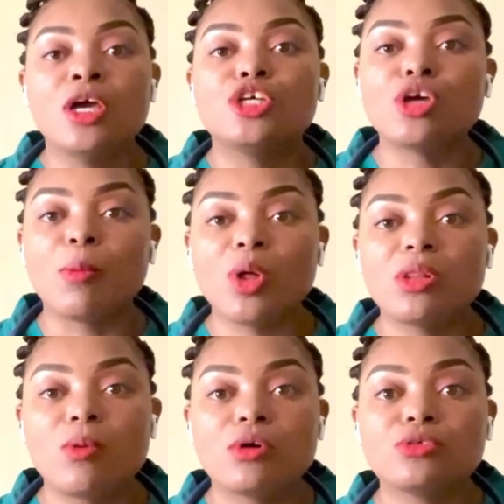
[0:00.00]
Some other
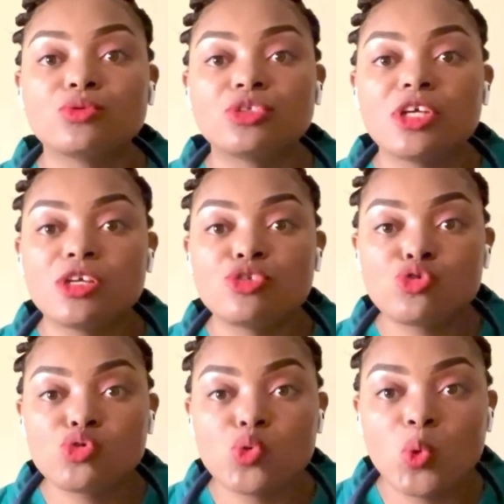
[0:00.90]
ones will say
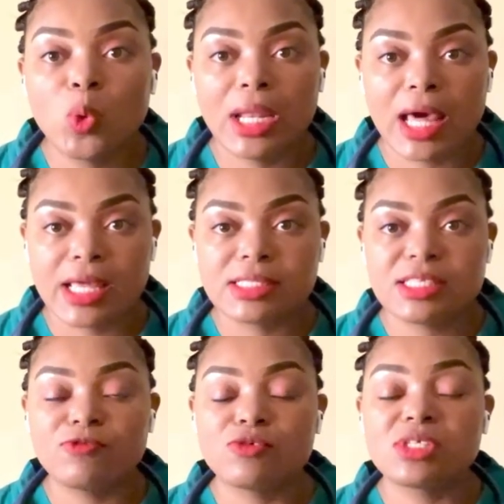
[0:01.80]
2 lines.
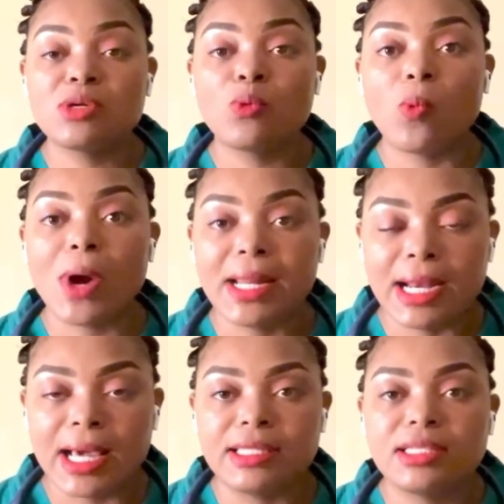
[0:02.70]
If you see 1
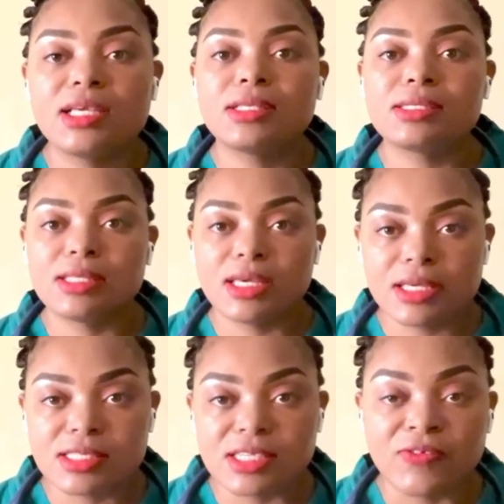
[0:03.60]
line, it's
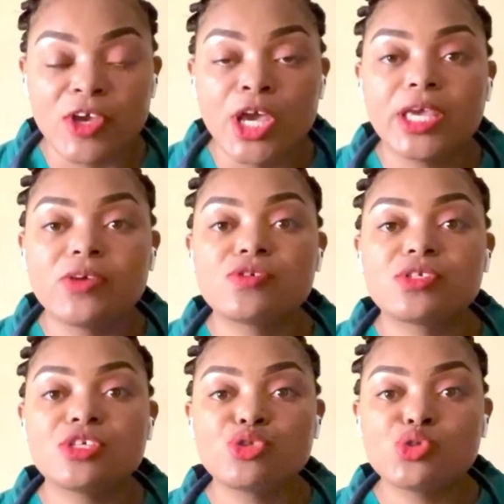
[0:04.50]
negative. If you
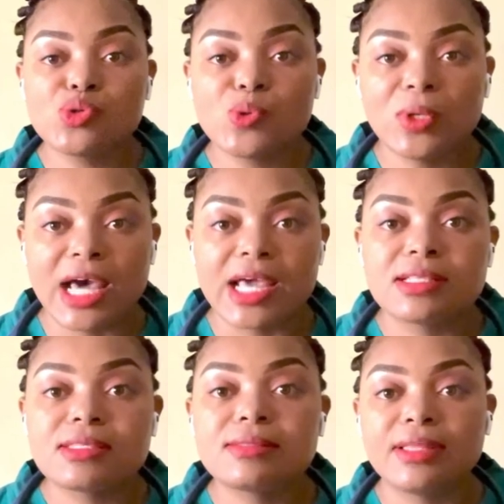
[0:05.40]
see 2
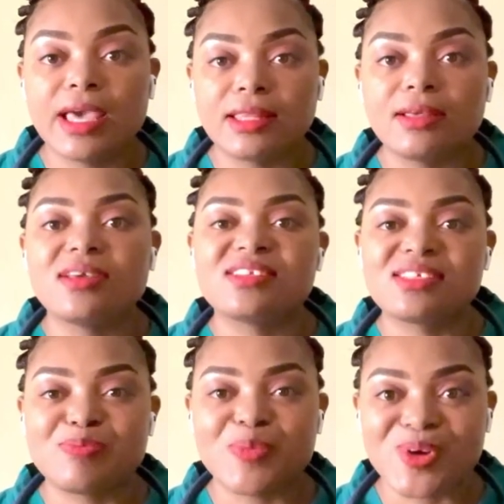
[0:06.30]
lines, then
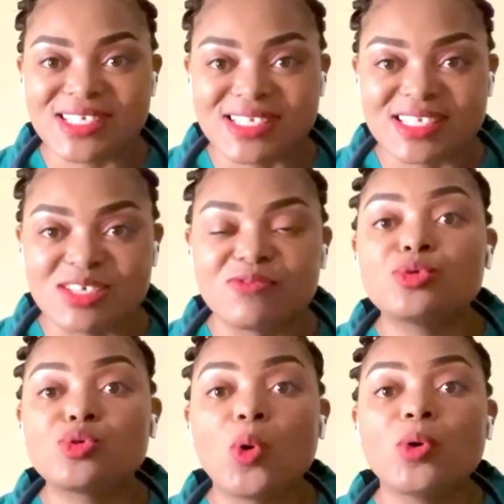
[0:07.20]
it's positive.
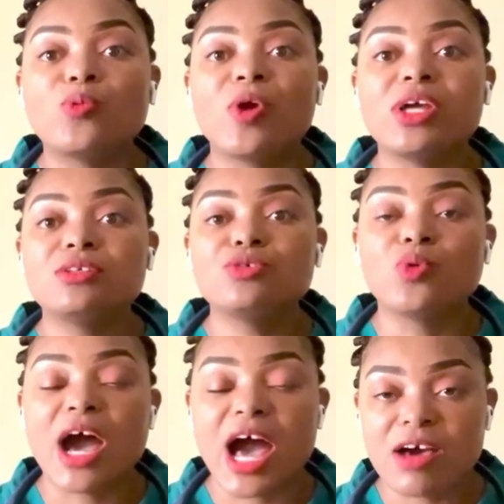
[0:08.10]
So when you
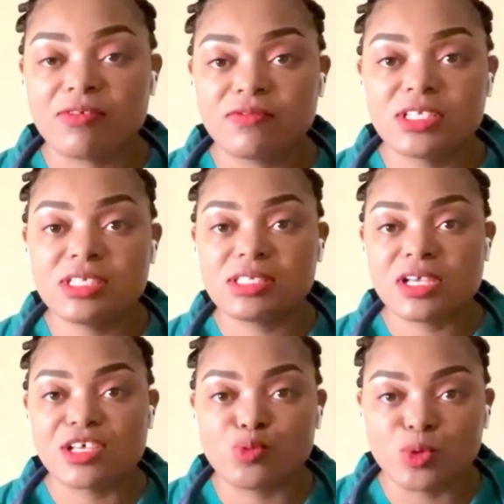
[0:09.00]
have this
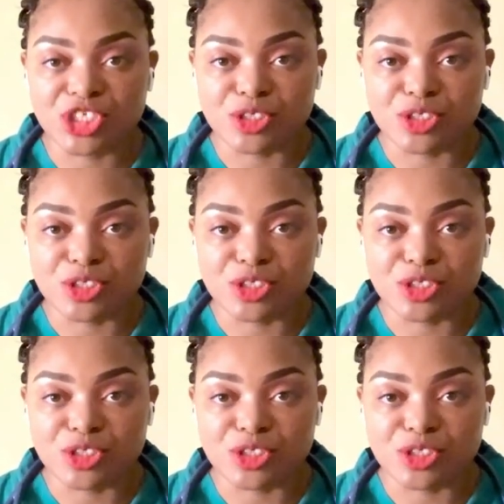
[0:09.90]
test which is